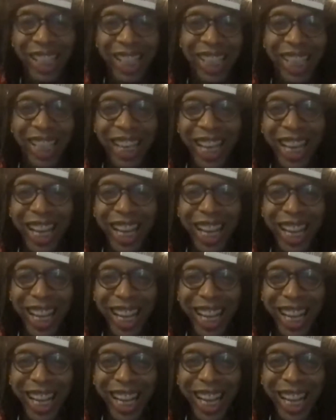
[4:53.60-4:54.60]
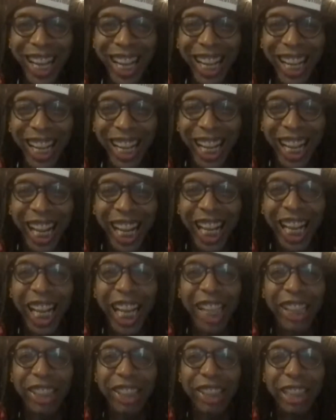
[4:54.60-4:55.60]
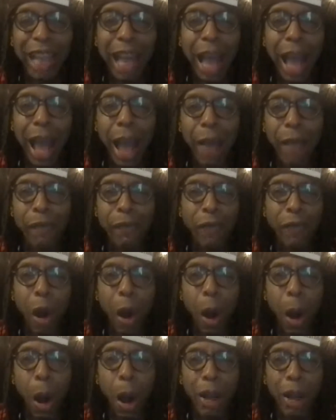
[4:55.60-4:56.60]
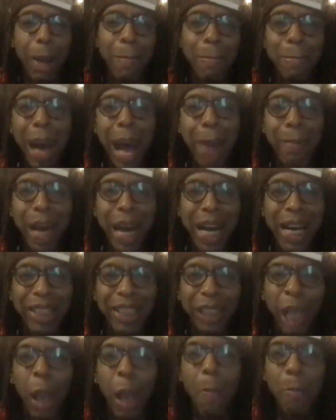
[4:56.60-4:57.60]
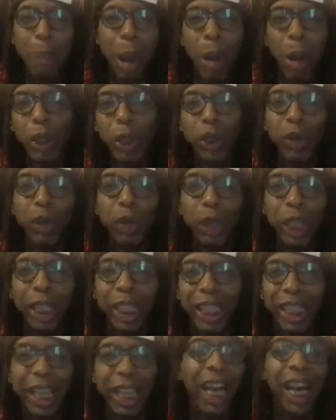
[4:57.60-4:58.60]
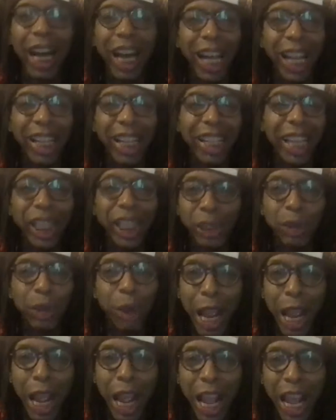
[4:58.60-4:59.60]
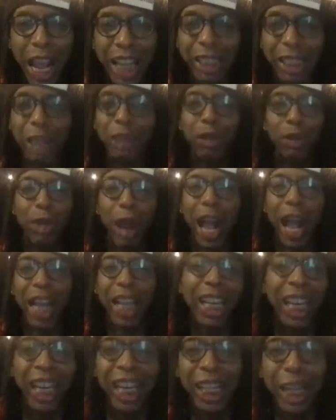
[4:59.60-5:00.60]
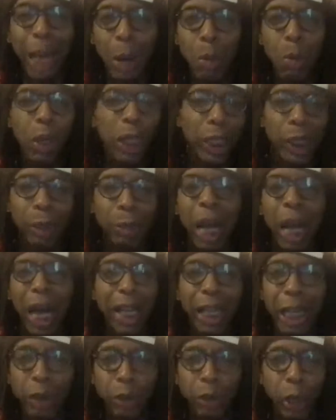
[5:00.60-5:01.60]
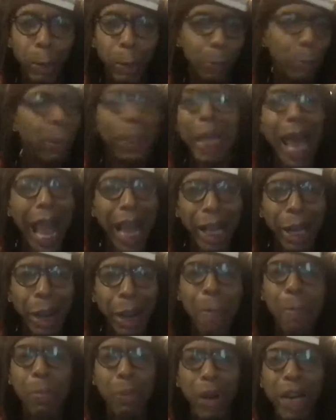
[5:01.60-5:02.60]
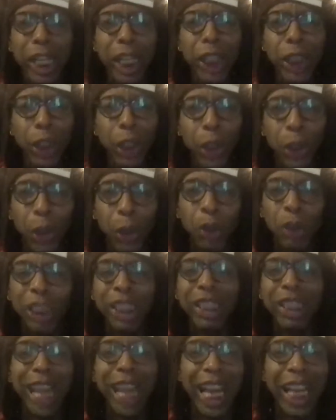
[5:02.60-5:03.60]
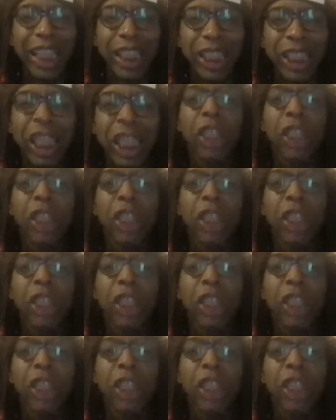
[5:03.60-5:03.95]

Hey, it's time for La Mama's Poetry Electric. That's right. And I'm William Electric Black, bringing you tonight's